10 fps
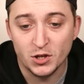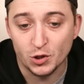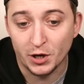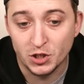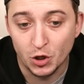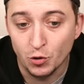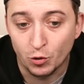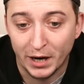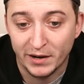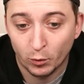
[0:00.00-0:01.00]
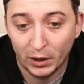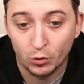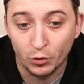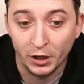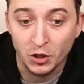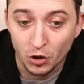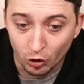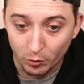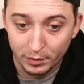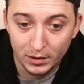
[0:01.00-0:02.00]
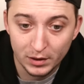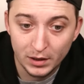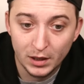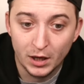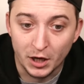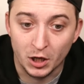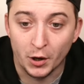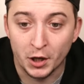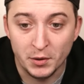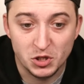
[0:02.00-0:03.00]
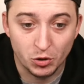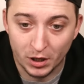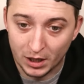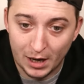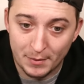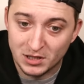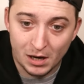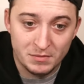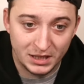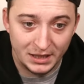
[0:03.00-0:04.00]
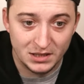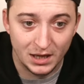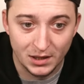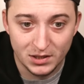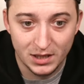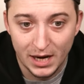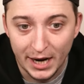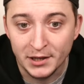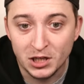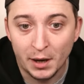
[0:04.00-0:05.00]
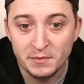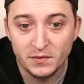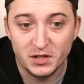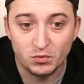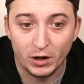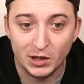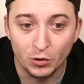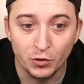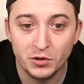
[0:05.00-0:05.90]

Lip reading: too great of a record in Europe. You know, I know he scored in a couple of times against us. In terms of his record